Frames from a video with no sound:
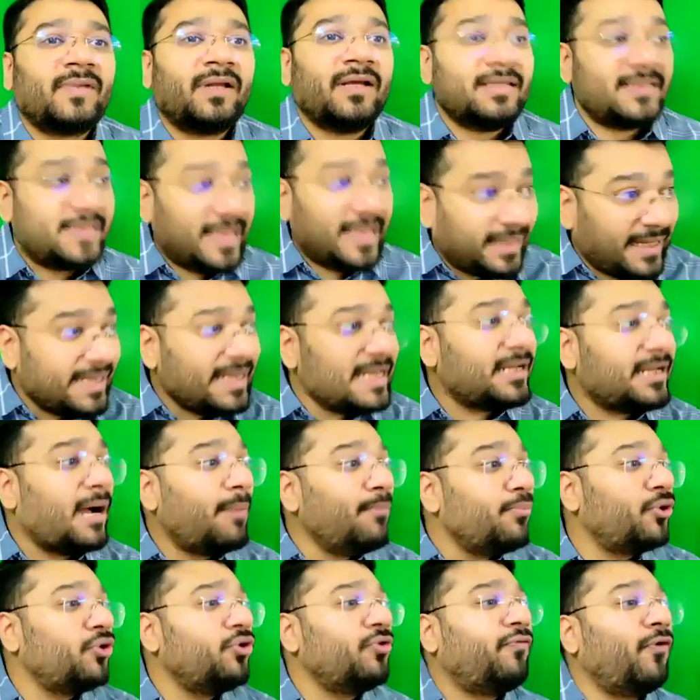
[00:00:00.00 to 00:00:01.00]
Second, he'll
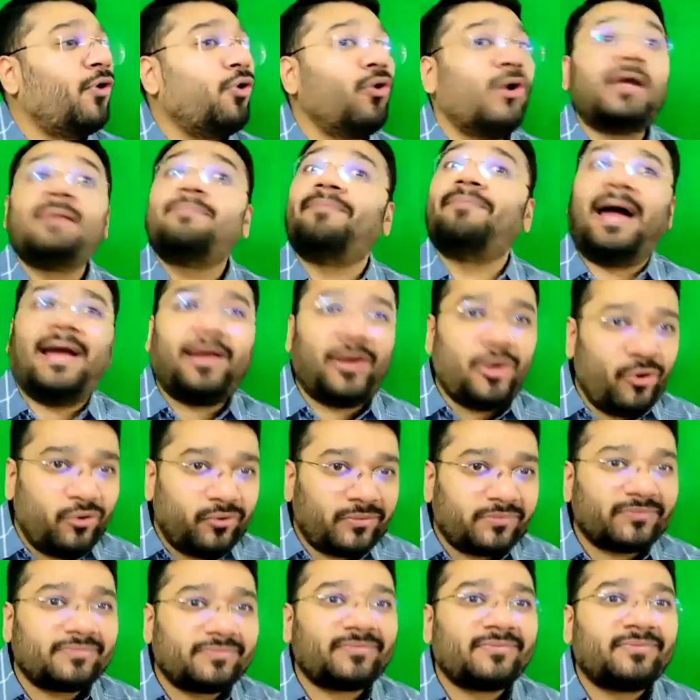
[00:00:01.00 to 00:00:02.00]
come to you for going bank
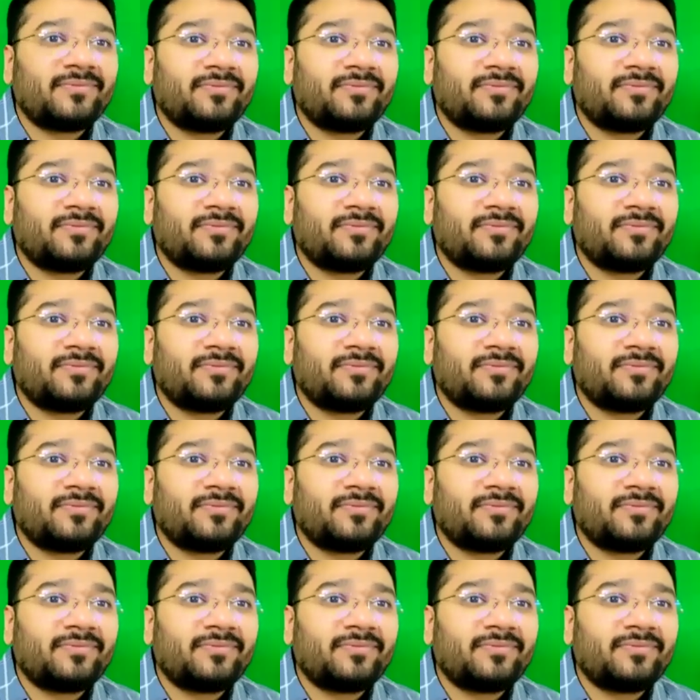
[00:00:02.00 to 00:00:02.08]
loan.